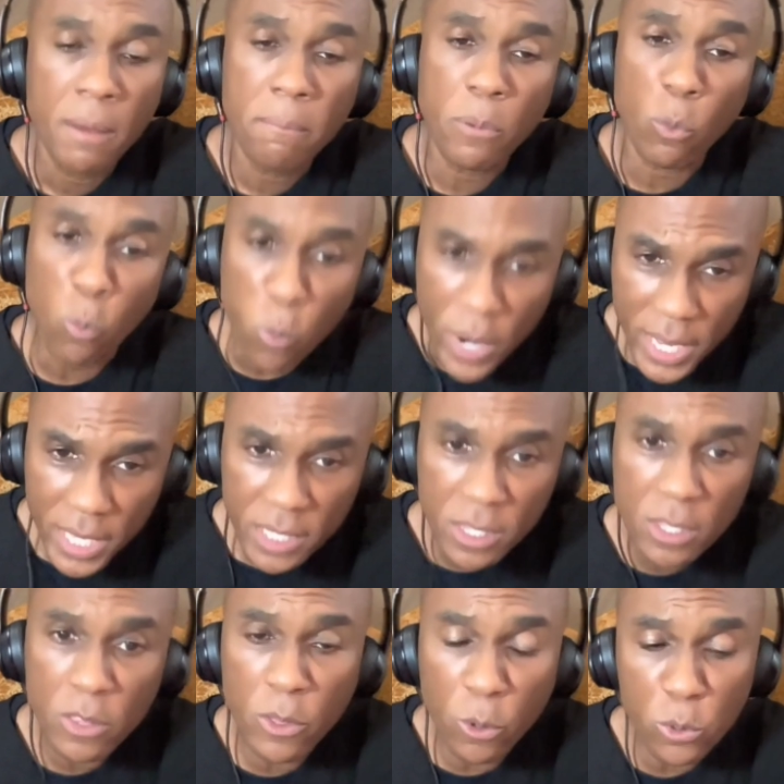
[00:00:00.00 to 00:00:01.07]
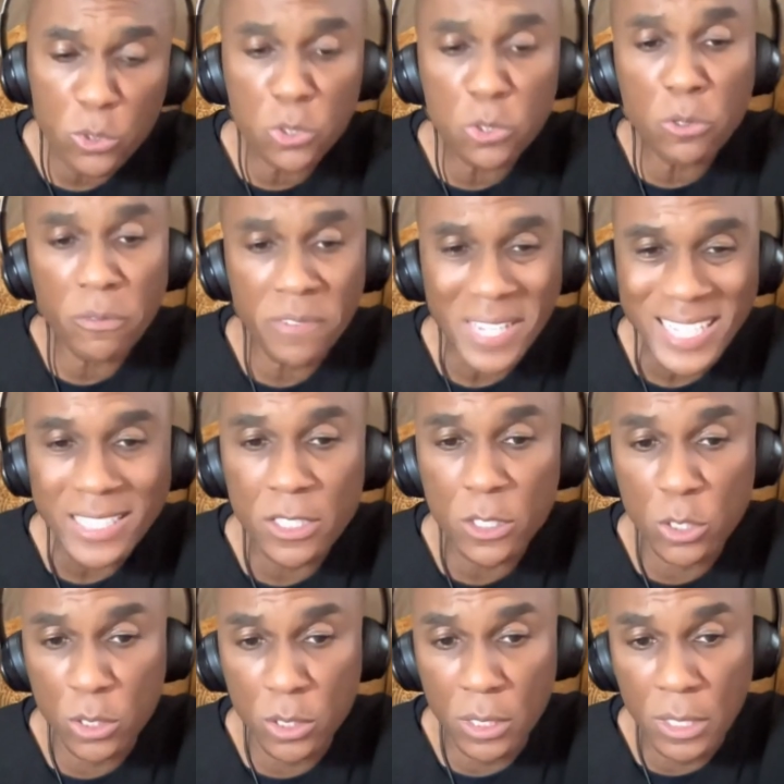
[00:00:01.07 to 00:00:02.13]
But when those who've eaten
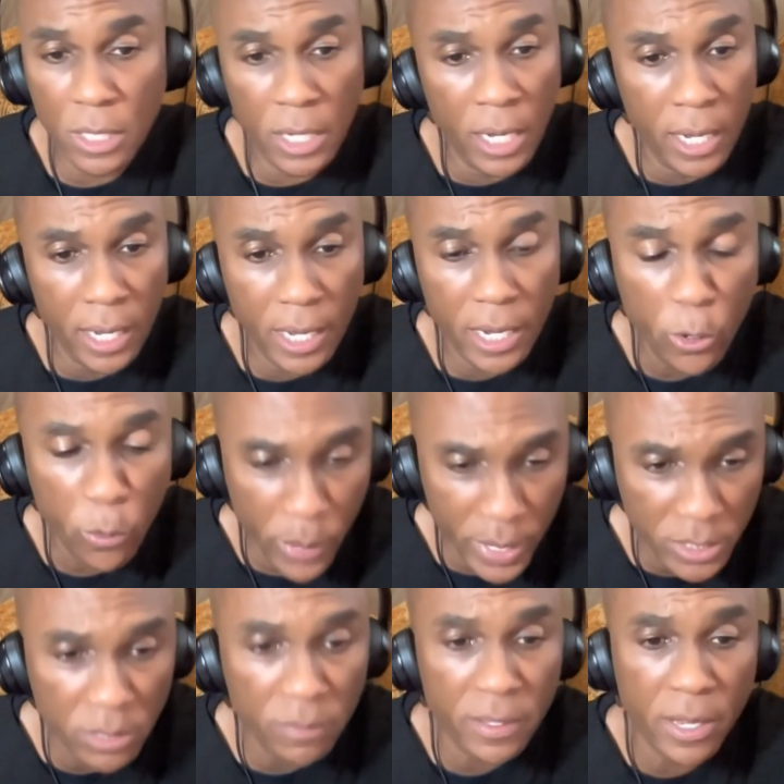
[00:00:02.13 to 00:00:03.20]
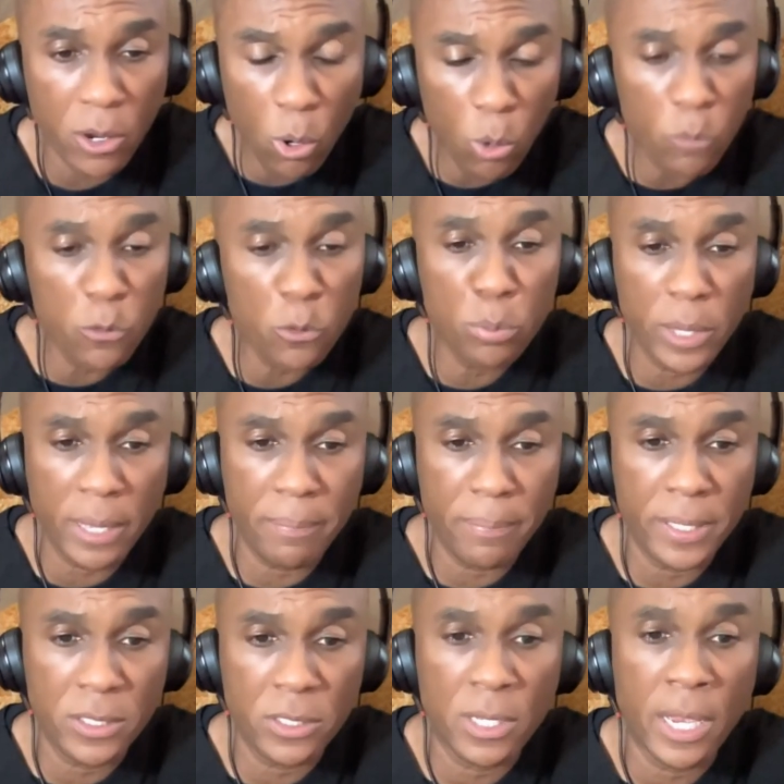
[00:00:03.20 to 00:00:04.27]
uh, aggressively a whole plant
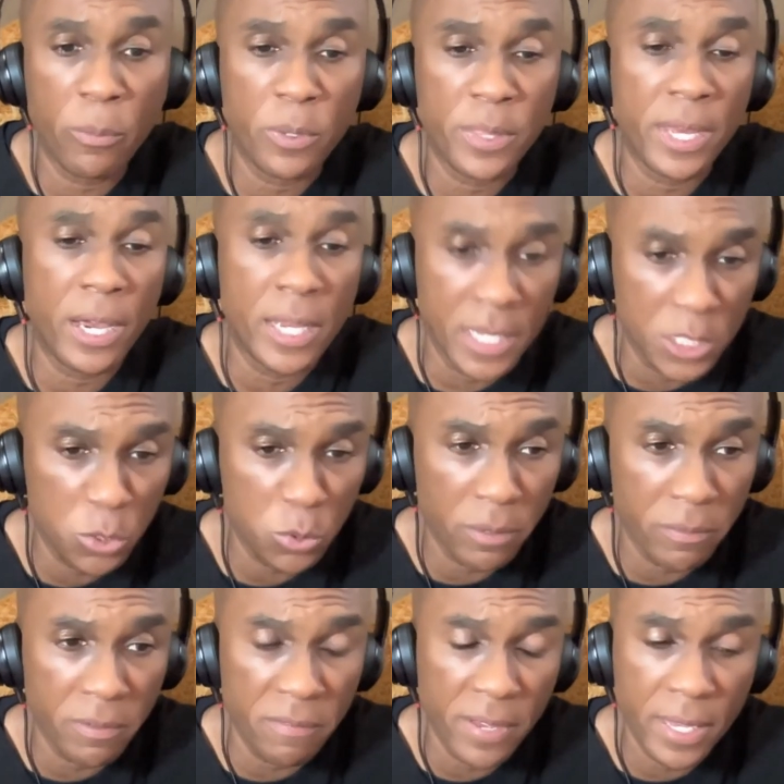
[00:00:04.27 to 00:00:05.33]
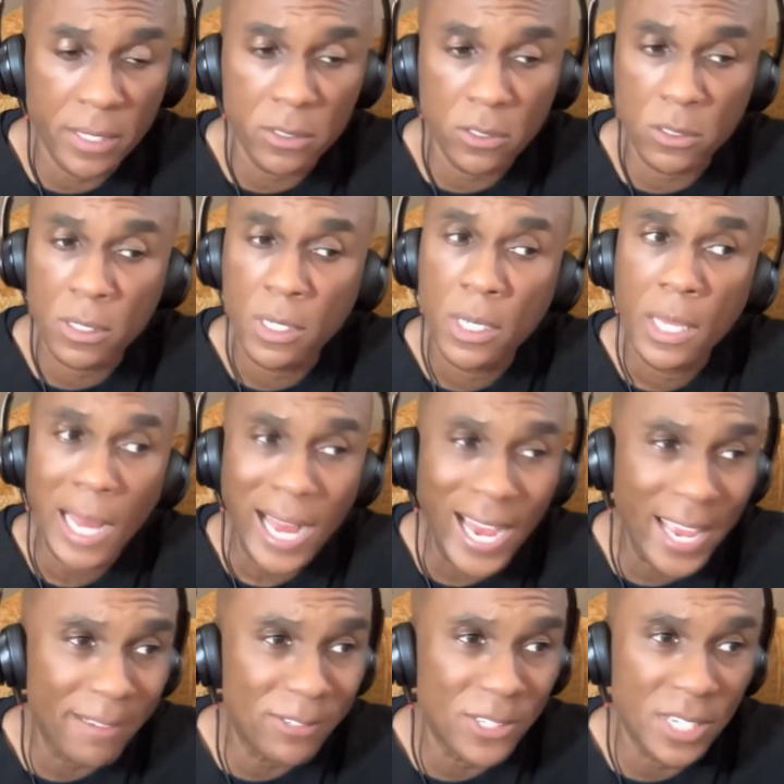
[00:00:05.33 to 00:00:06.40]
based diet without a history of events, I
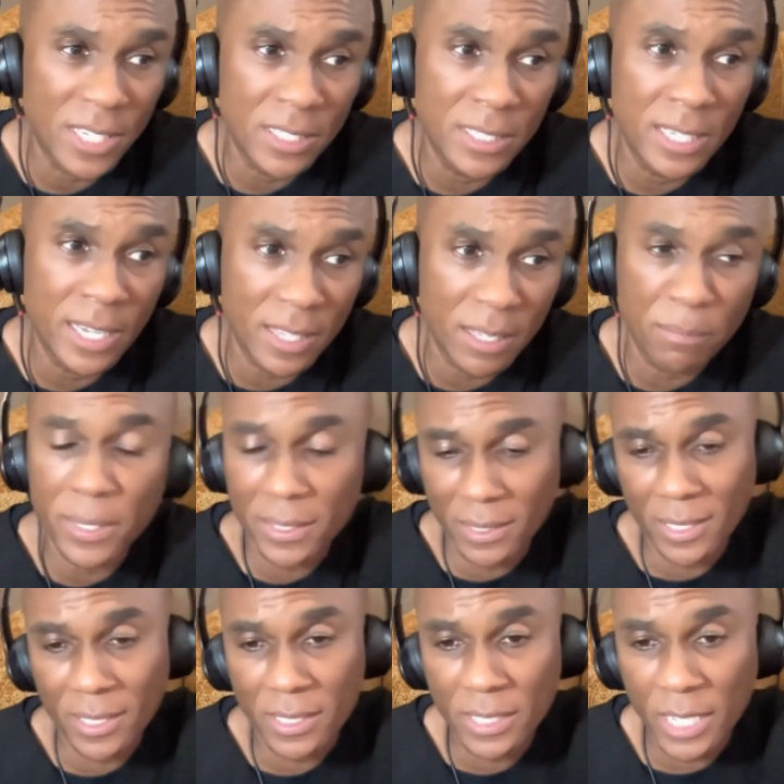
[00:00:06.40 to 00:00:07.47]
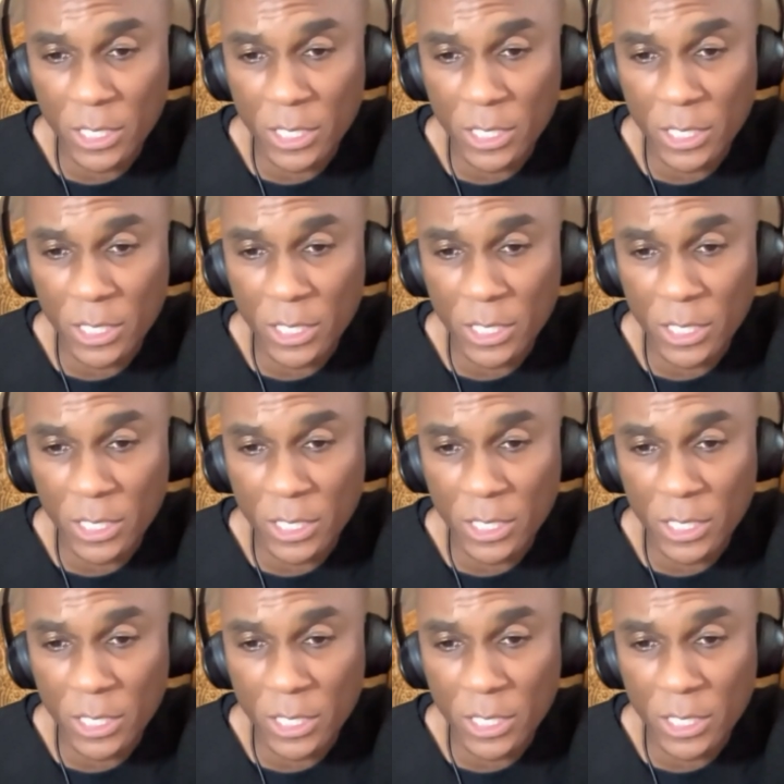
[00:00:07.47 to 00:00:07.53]
have seen nothing but success